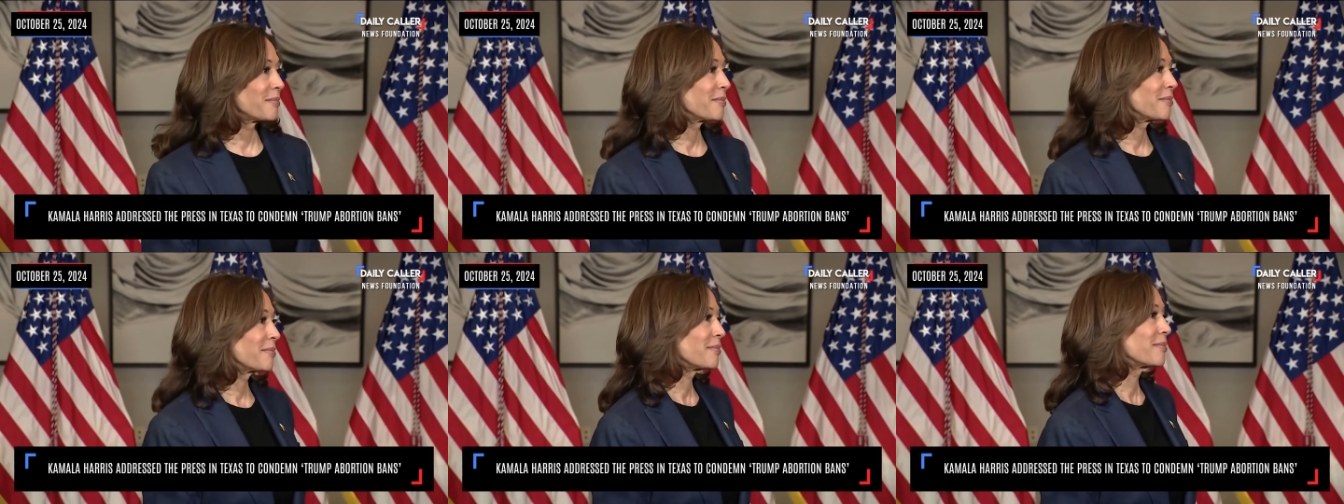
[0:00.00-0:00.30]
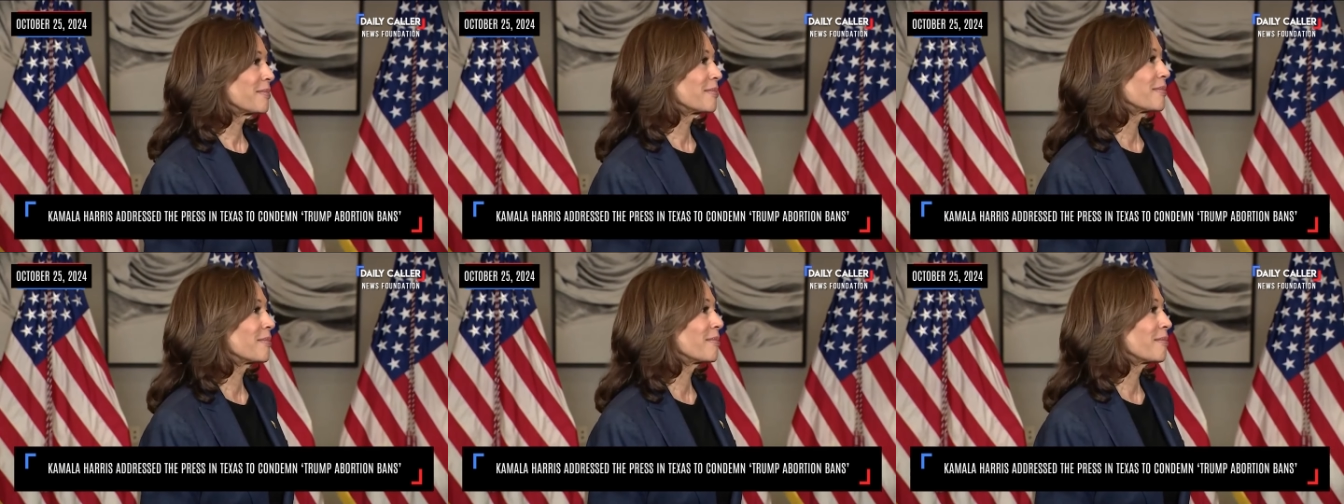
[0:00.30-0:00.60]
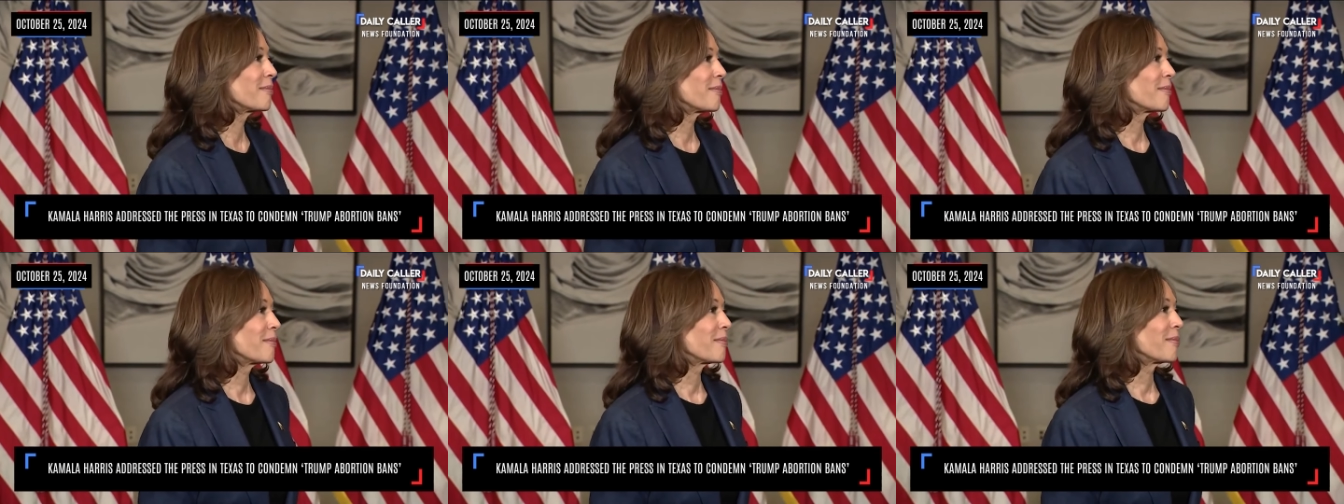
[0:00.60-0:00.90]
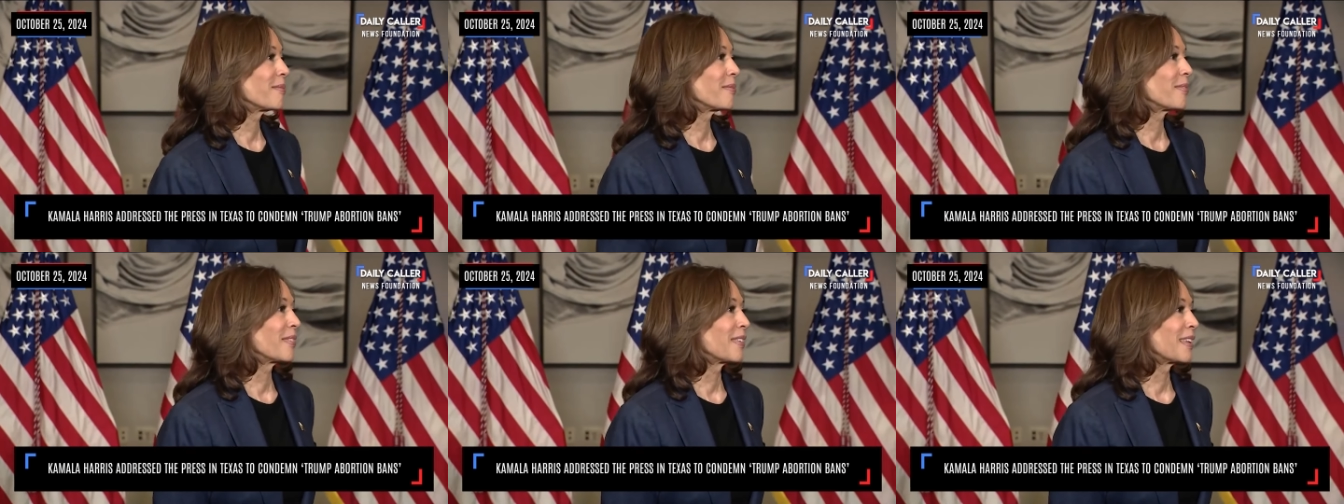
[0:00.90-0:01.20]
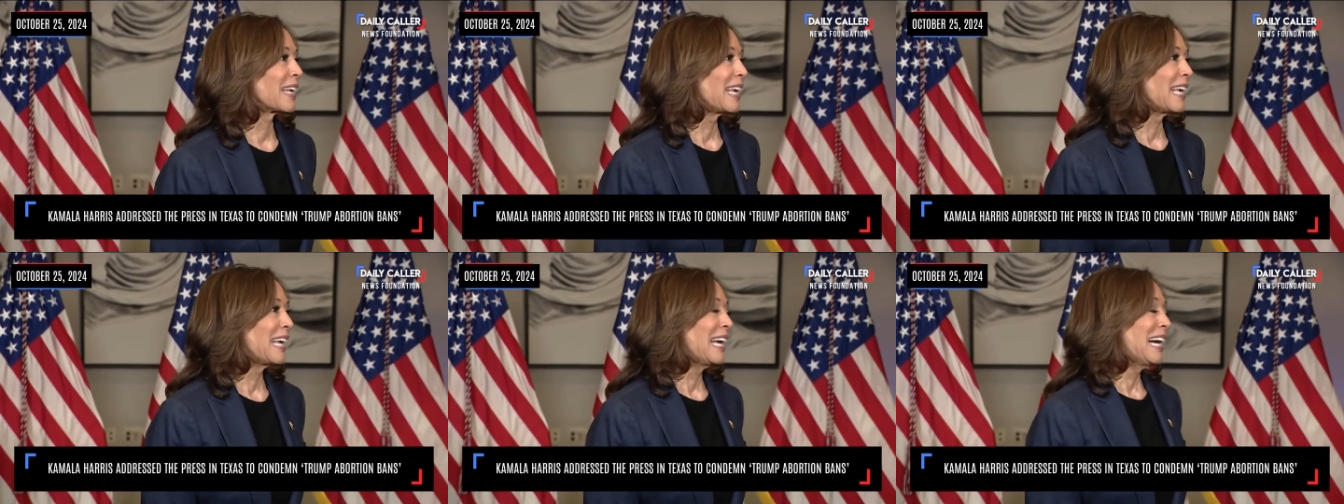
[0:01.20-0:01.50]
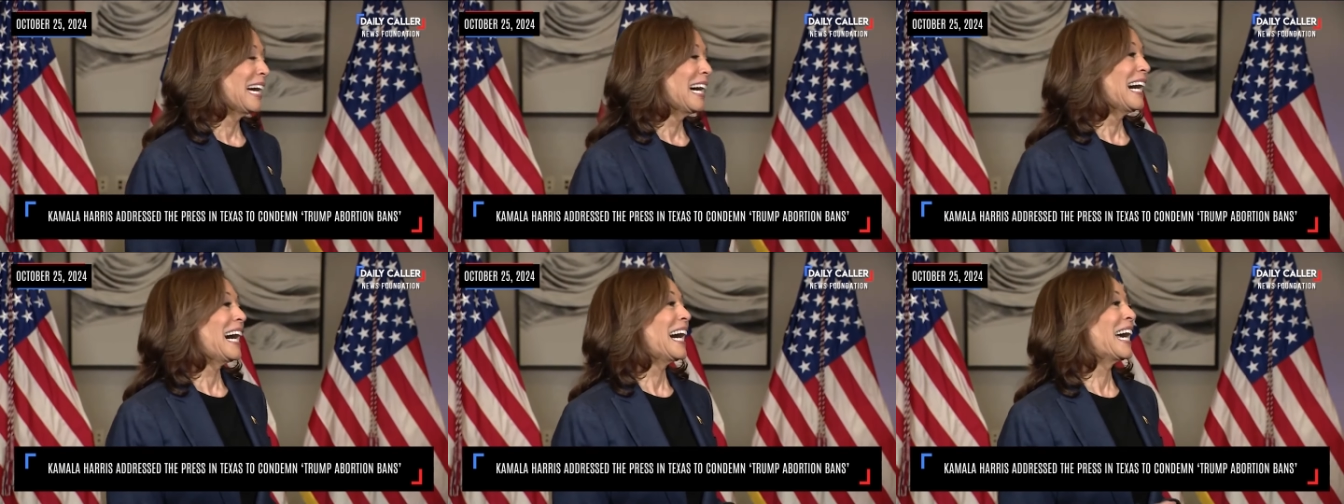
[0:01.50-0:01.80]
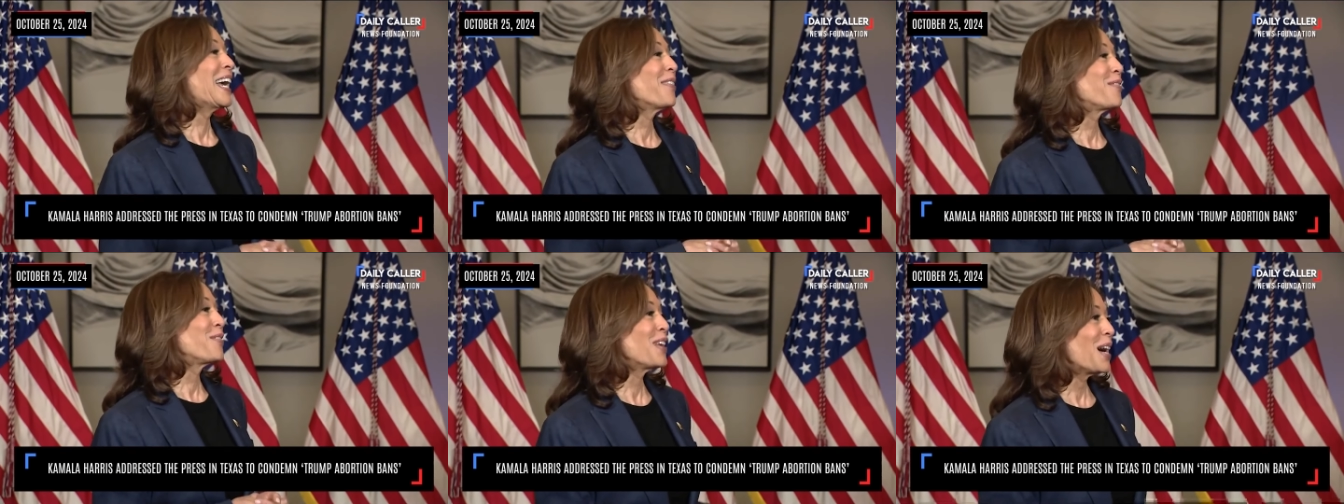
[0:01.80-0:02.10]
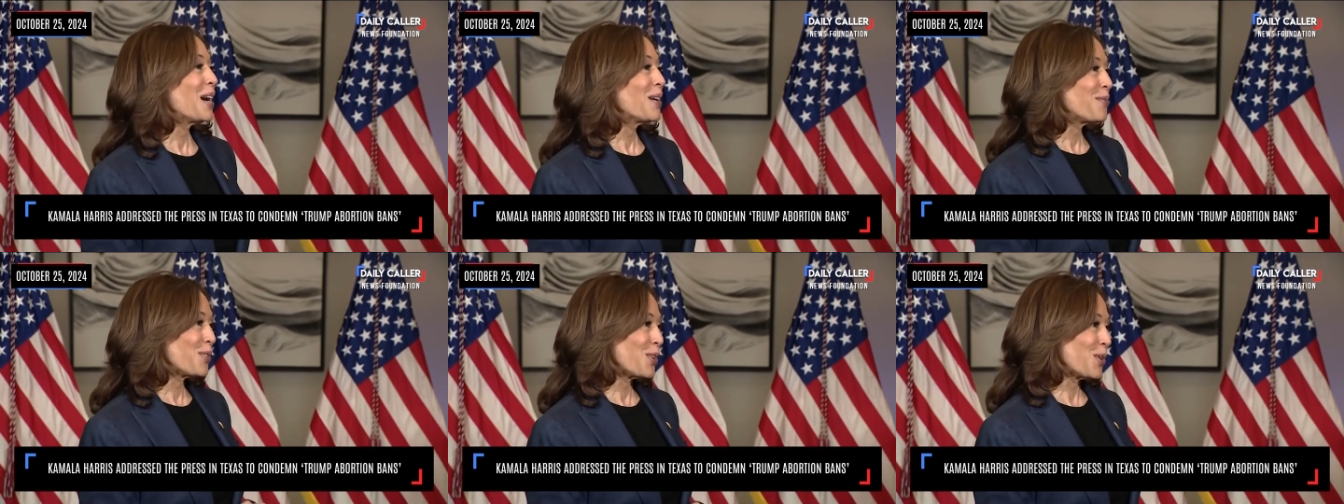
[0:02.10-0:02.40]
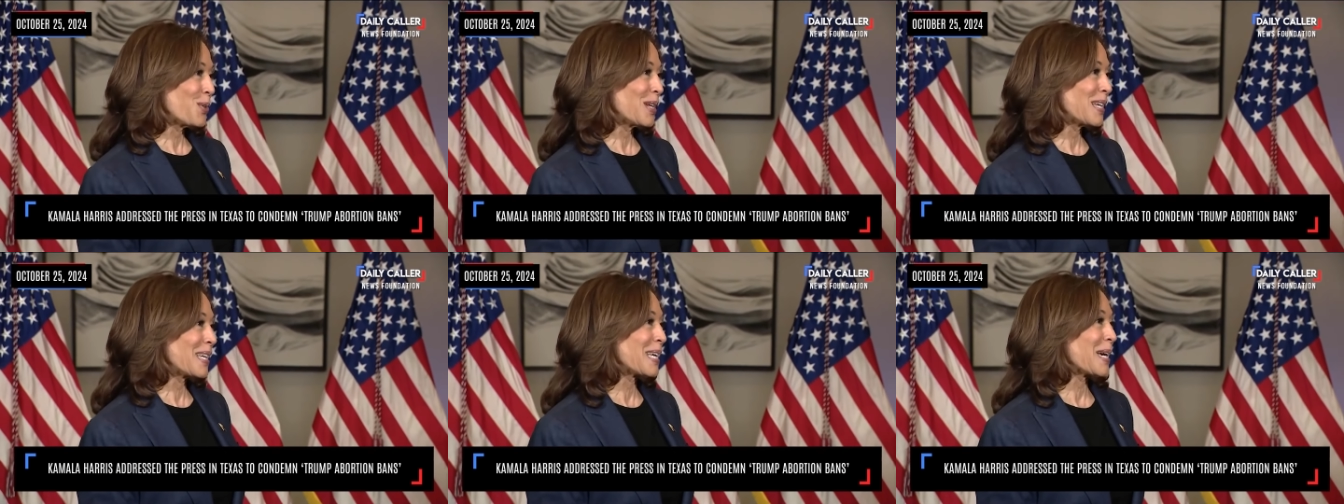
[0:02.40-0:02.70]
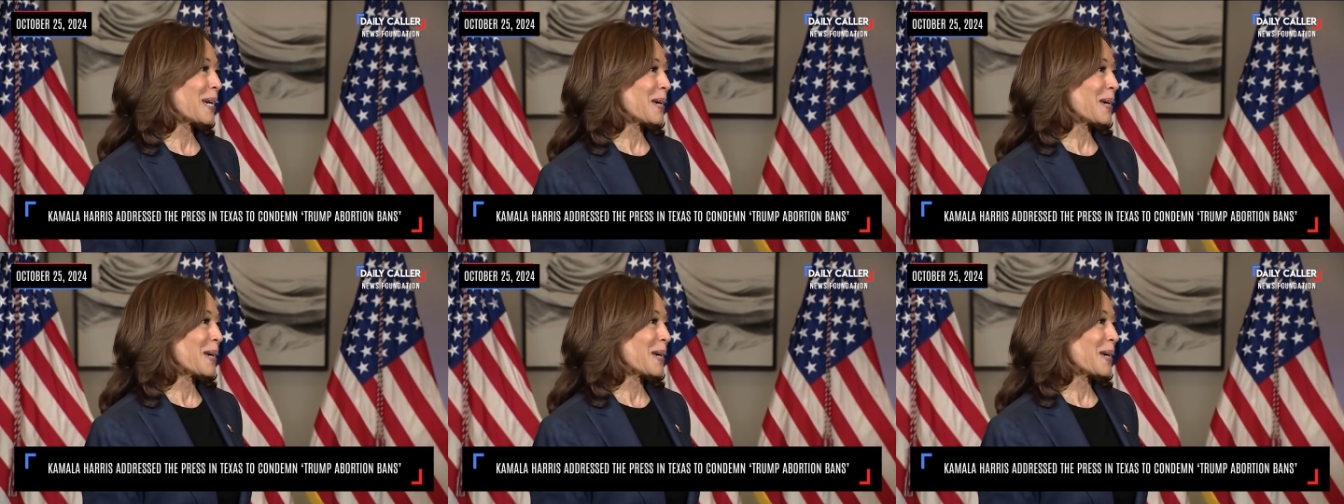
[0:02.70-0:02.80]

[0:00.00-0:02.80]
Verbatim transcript: voted yet? Have you? When I have not voted have?